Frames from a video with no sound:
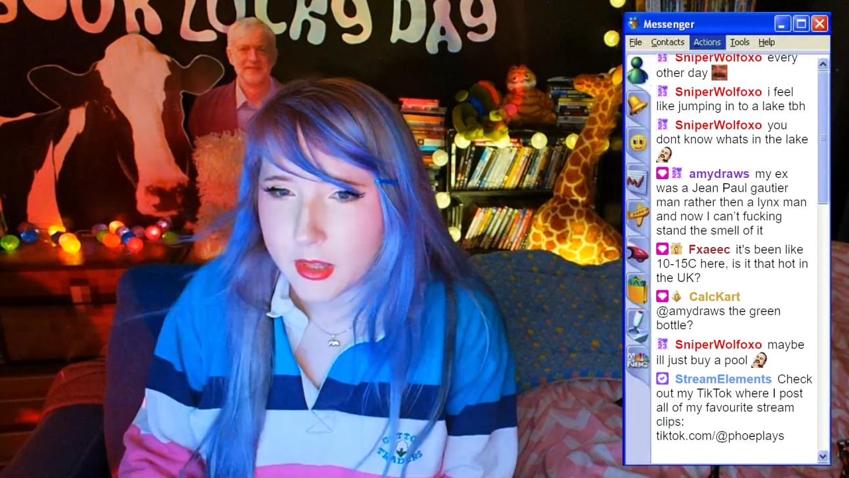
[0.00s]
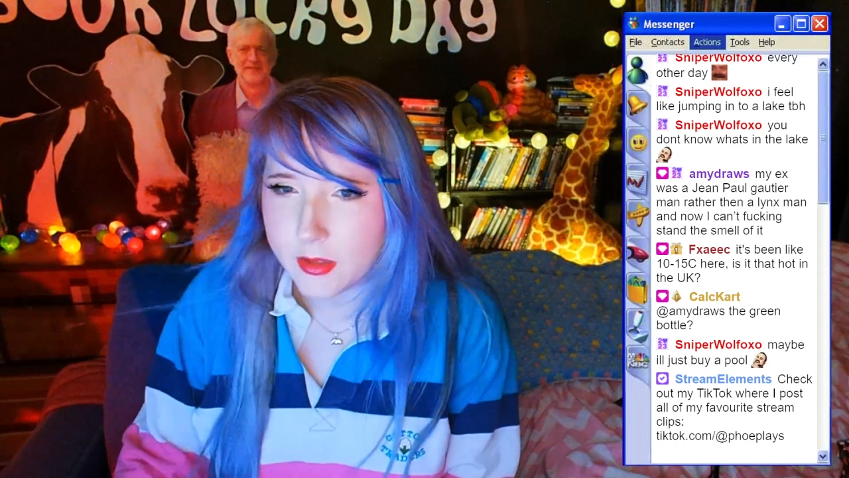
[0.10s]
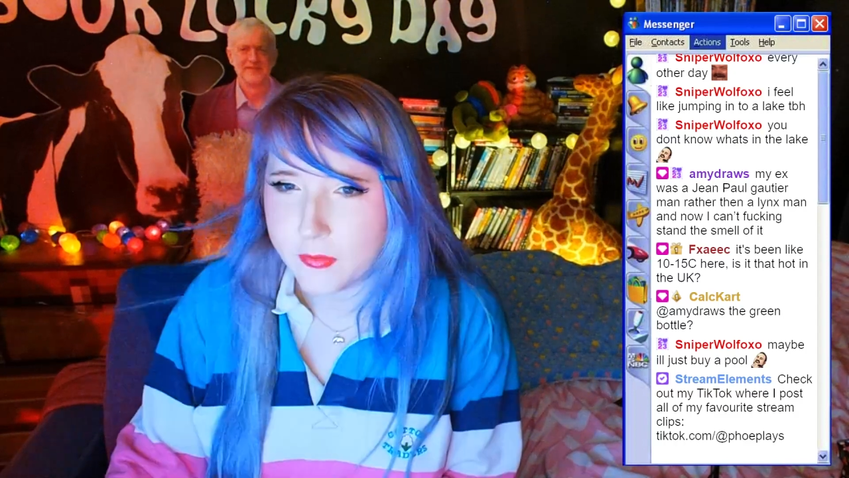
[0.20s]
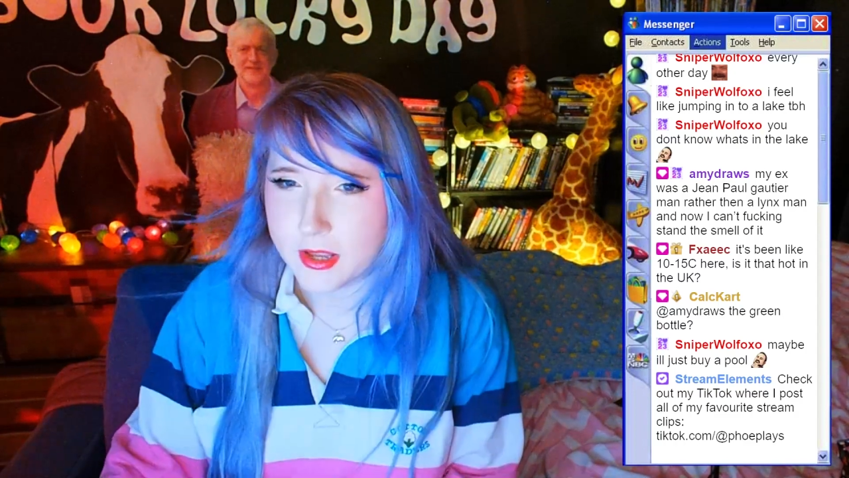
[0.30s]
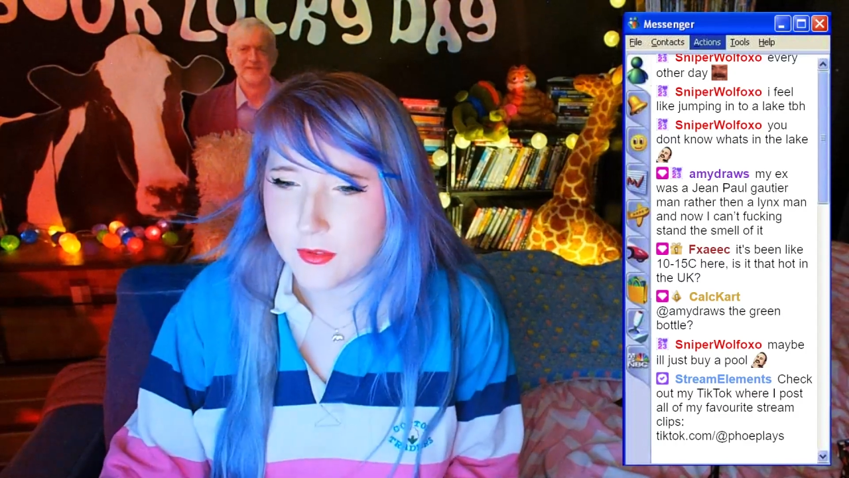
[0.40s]

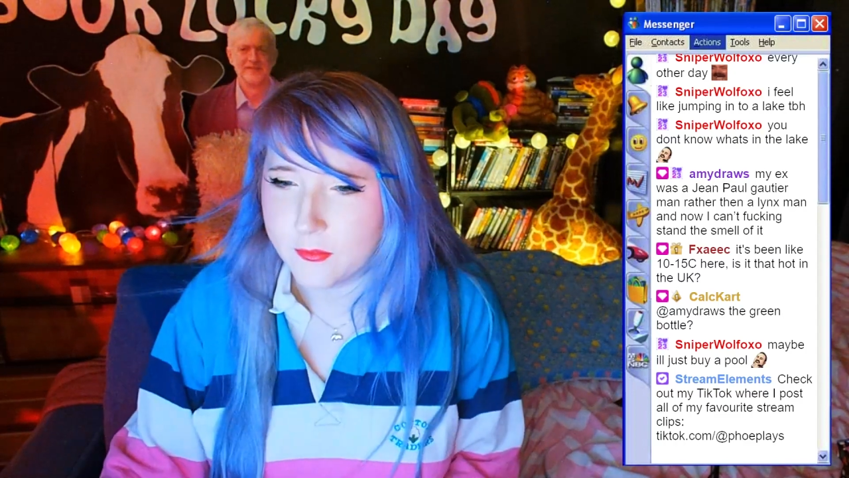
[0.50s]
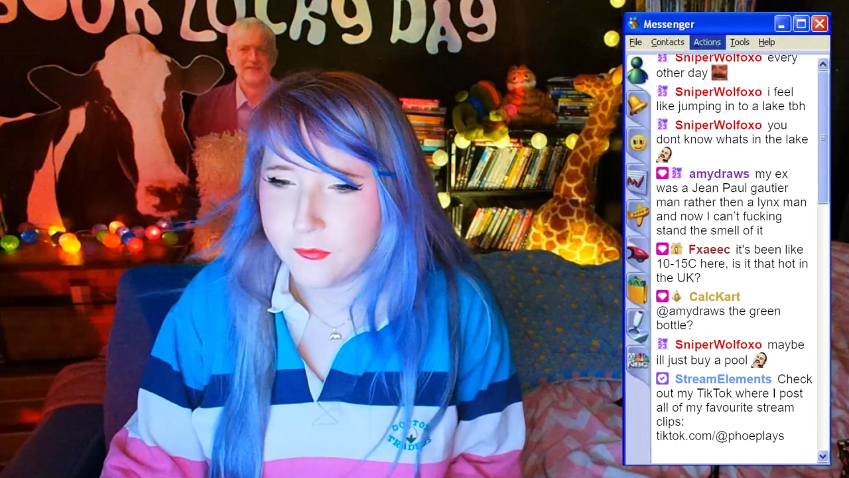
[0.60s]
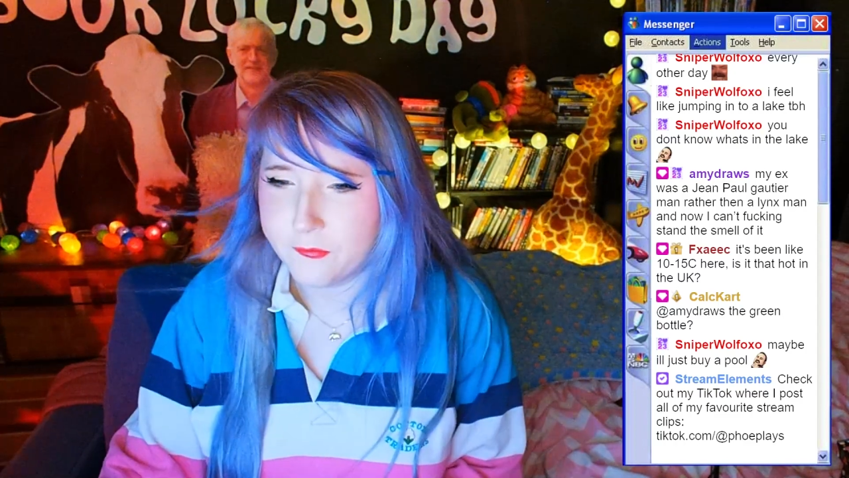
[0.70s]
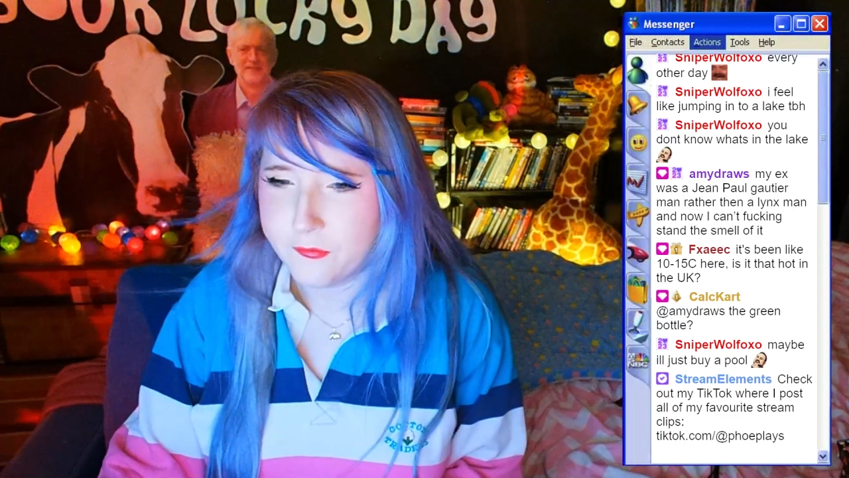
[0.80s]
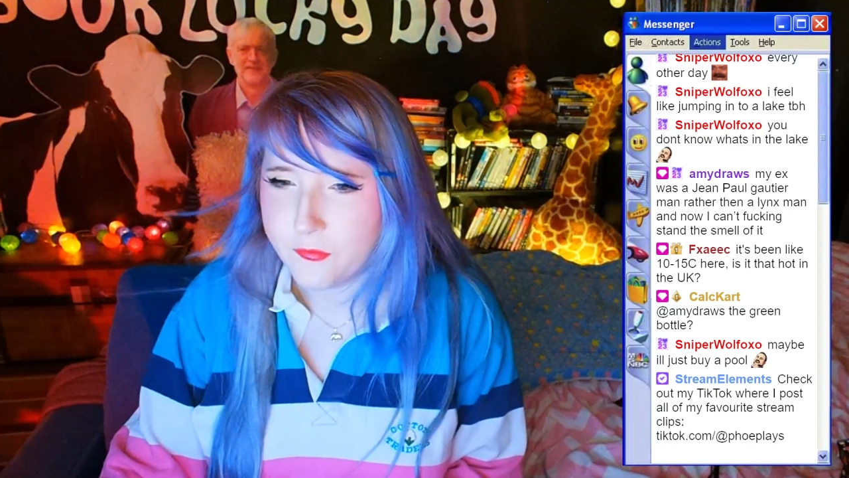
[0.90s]
if I can
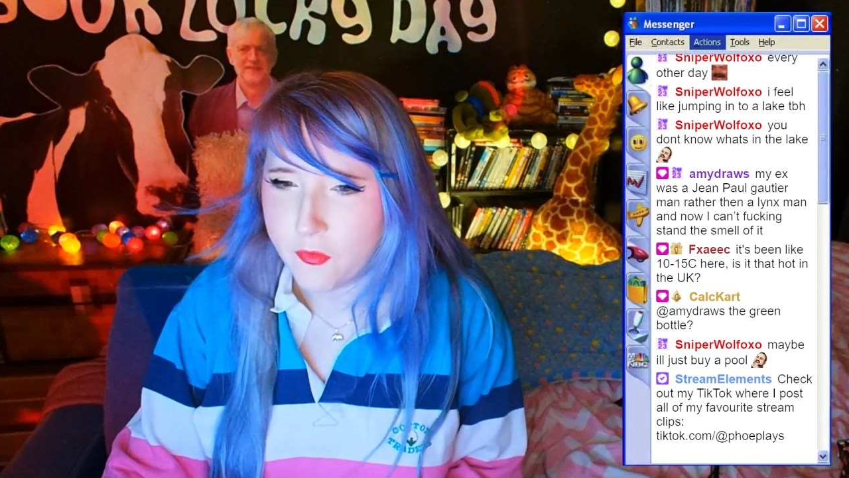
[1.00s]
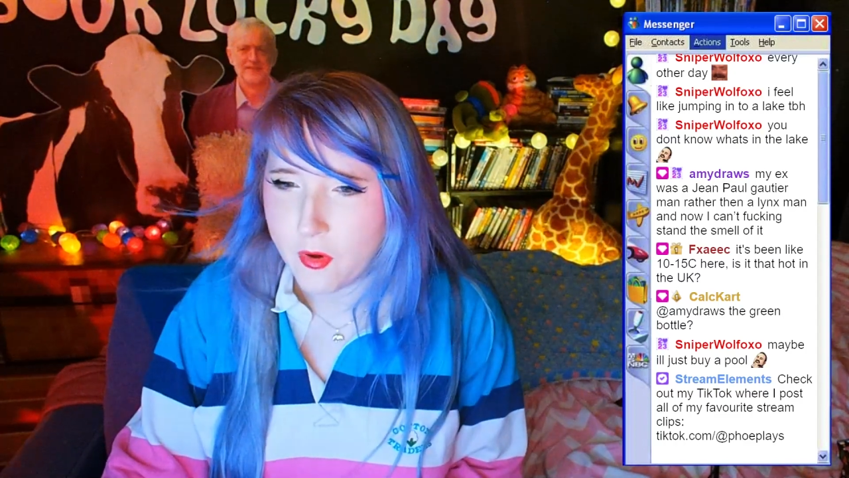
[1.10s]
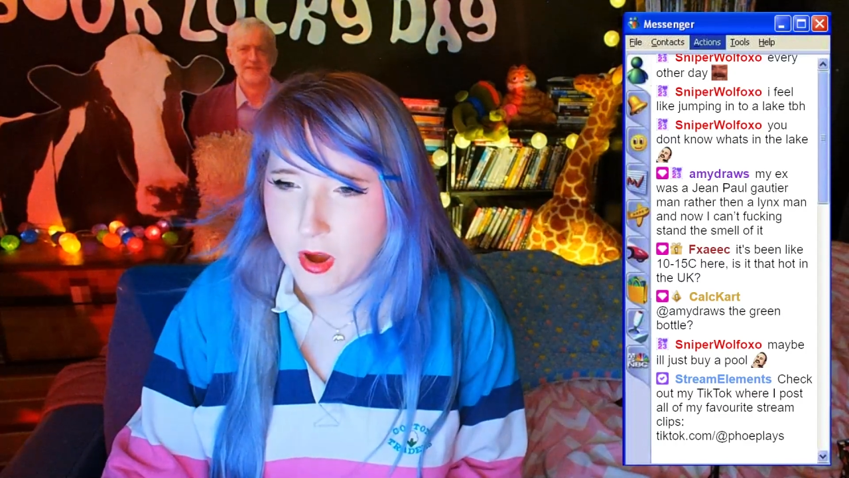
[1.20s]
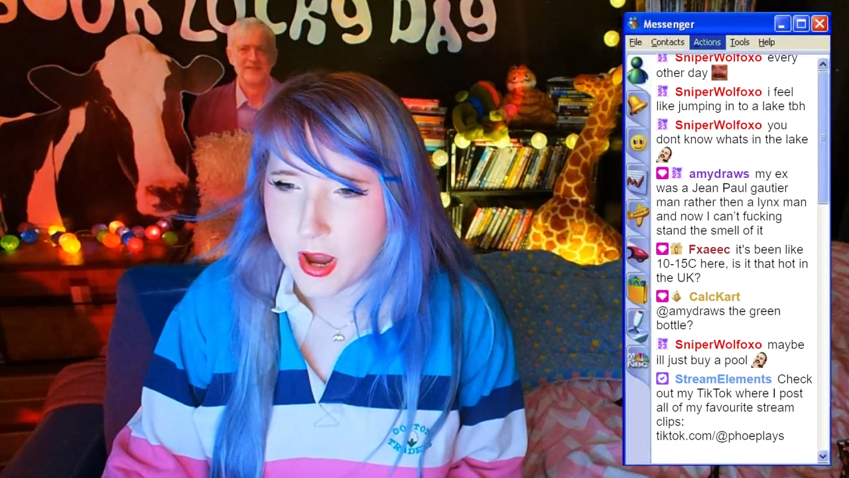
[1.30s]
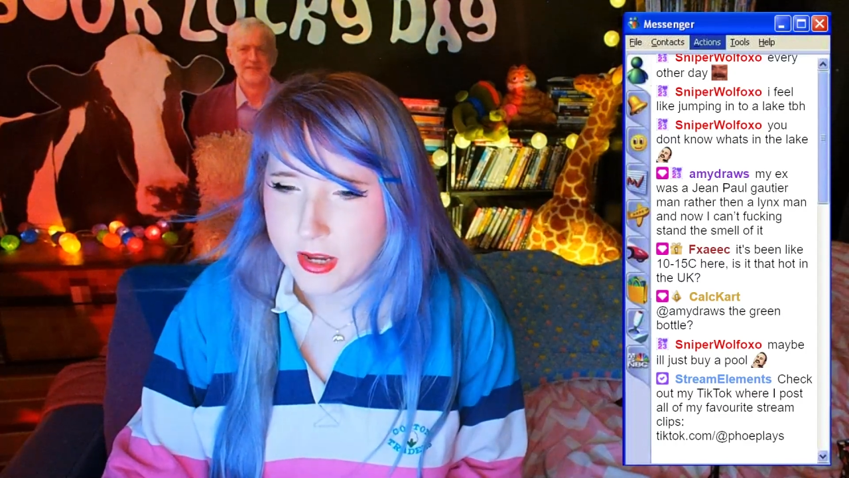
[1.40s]

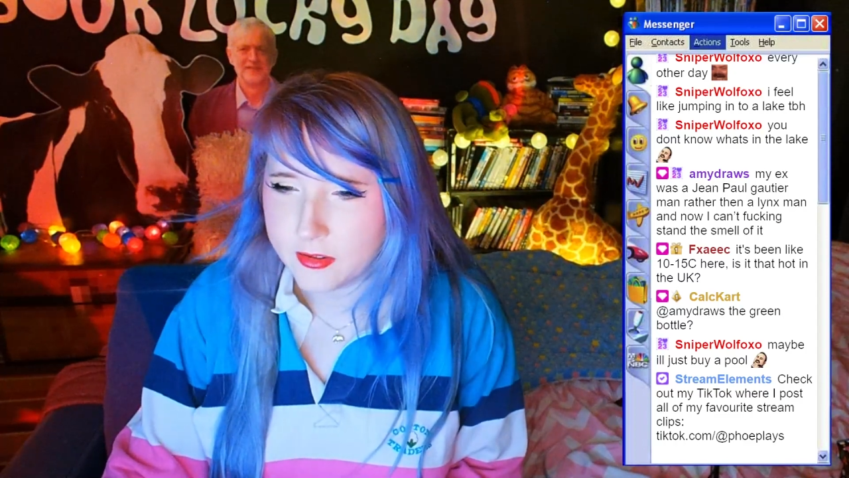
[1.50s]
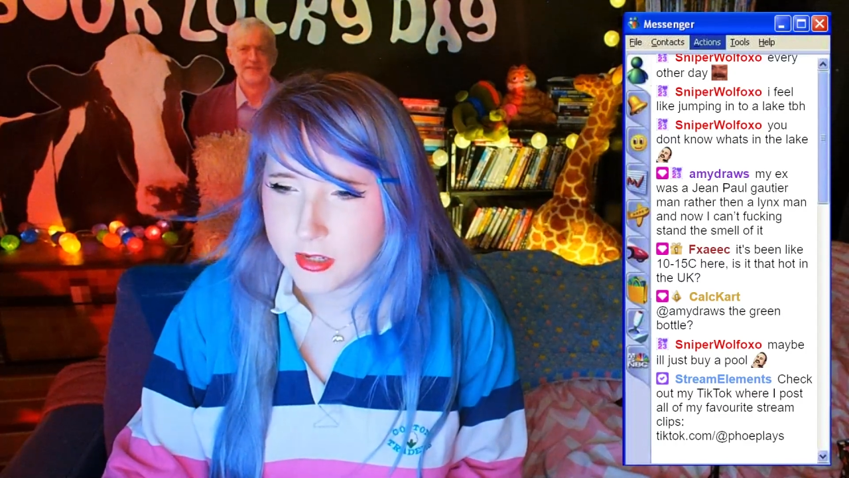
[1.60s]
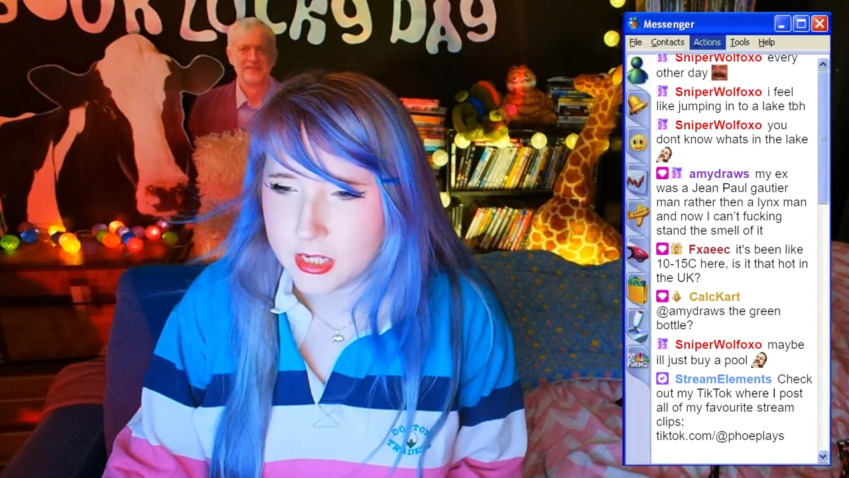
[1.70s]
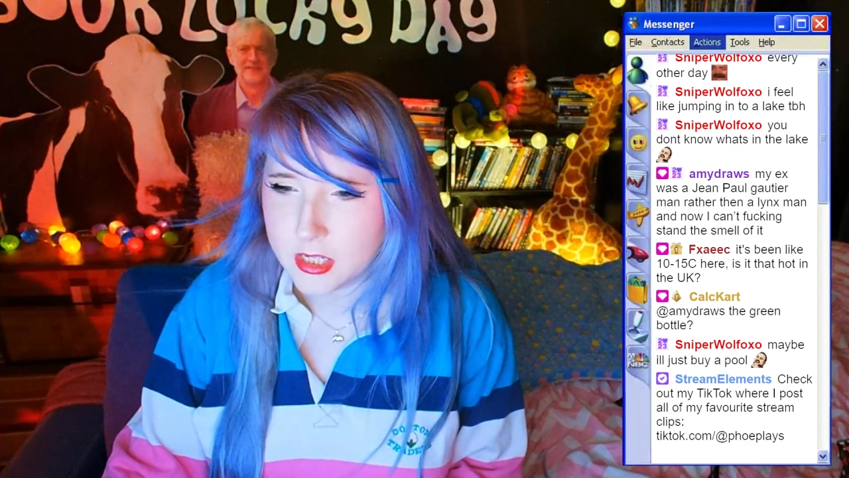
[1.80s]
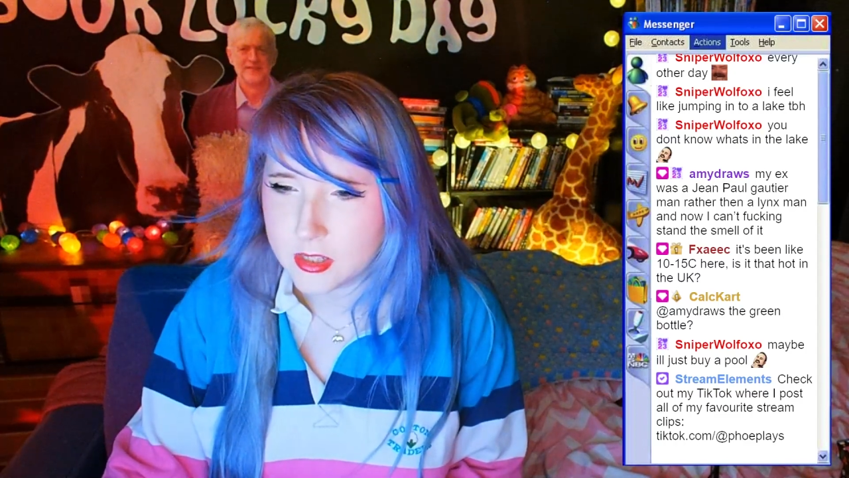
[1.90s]
find
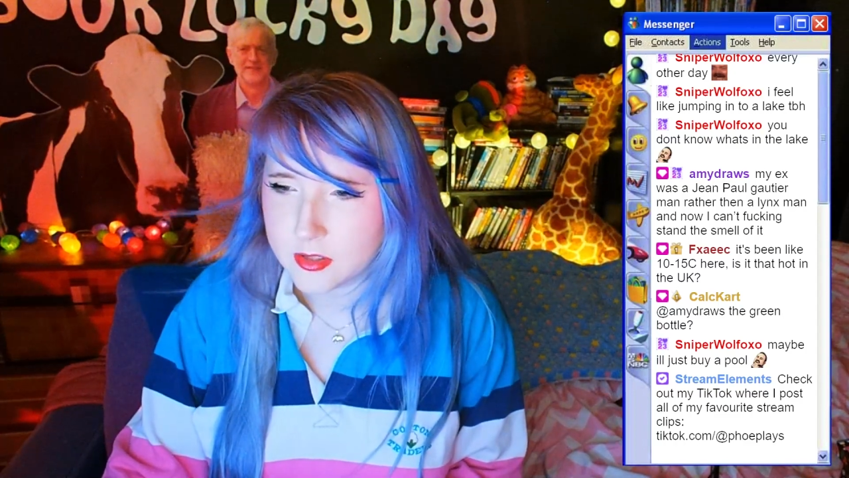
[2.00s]
it.